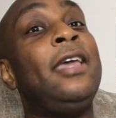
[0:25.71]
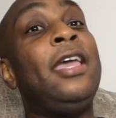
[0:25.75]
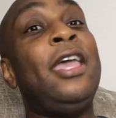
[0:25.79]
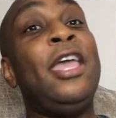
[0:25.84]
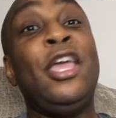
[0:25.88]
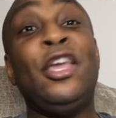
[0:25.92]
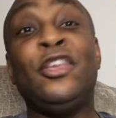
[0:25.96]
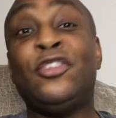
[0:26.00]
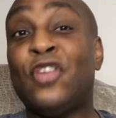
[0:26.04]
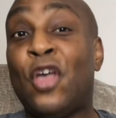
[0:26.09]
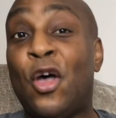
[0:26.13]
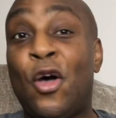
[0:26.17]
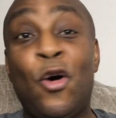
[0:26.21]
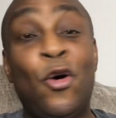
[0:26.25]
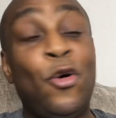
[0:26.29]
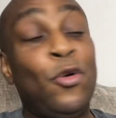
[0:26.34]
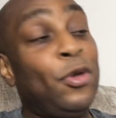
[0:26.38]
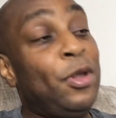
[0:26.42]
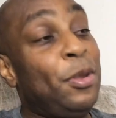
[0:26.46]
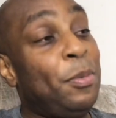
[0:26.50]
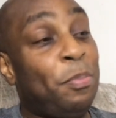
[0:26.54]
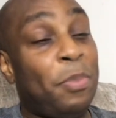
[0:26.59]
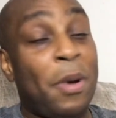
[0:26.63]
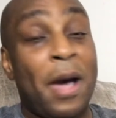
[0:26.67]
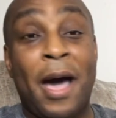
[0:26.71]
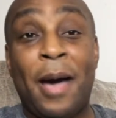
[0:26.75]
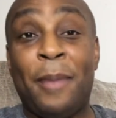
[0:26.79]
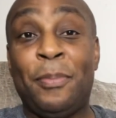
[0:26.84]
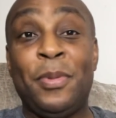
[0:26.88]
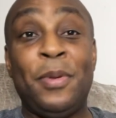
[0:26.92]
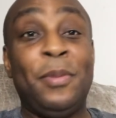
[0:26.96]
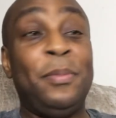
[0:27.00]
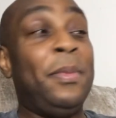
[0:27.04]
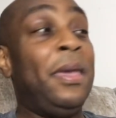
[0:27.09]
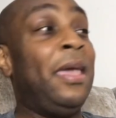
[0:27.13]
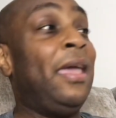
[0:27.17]
It's on and
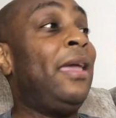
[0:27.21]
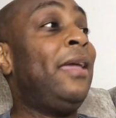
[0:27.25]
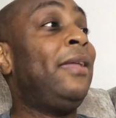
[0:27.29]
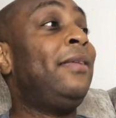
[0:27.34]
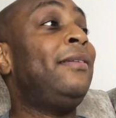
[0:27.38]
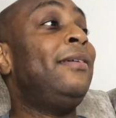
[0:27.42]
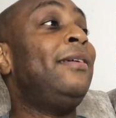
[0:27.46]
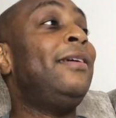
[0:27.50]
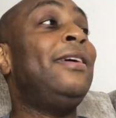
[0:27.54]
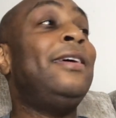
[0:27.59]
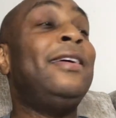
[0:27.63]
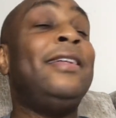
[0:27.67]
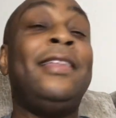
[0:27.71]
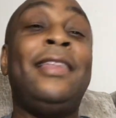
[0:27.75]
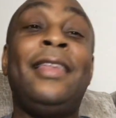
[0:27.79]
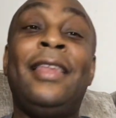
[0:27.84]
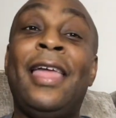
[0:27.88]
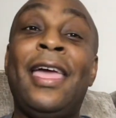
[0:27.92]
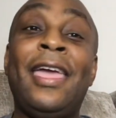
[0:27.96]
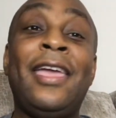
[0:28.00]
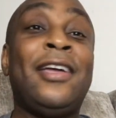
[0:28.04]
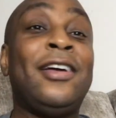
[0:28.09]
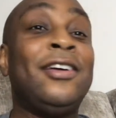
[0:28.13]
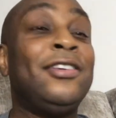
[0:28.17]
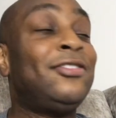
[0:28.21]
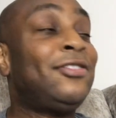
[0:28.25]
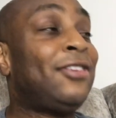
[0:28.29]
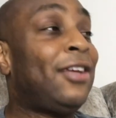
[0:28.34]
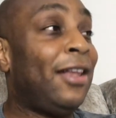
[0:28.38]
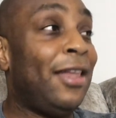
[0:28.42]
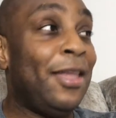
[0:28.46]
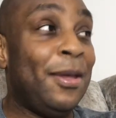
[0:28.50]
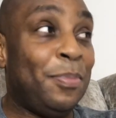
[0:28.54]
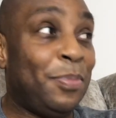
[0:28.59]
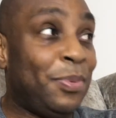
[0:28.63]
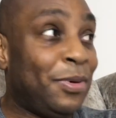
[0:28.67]
popping, man. Lakers,
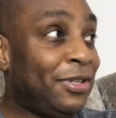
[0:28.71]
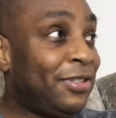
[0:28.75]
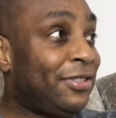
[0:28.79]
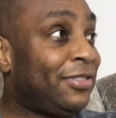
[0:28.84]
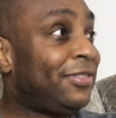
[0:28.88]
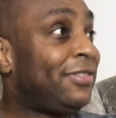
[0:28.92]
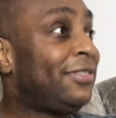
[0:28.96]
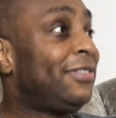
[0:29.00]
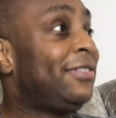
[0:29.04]
Clippers,